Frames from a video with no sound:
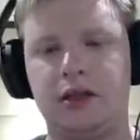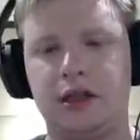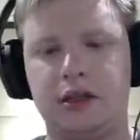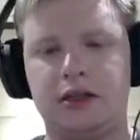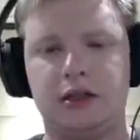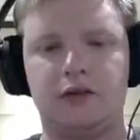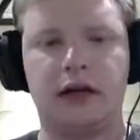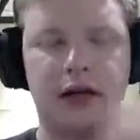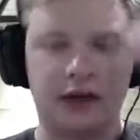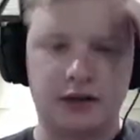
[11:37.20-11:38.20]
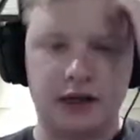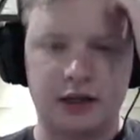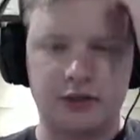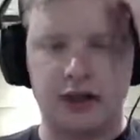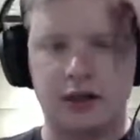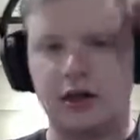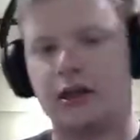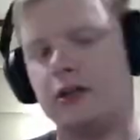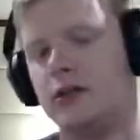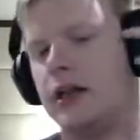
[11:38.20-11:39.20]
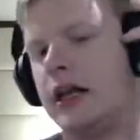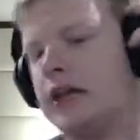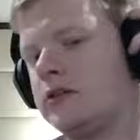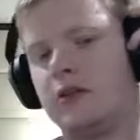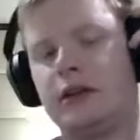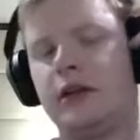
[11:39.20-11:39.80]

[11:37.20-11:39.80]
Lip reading: next? It ran out. There we go, I killed the last one.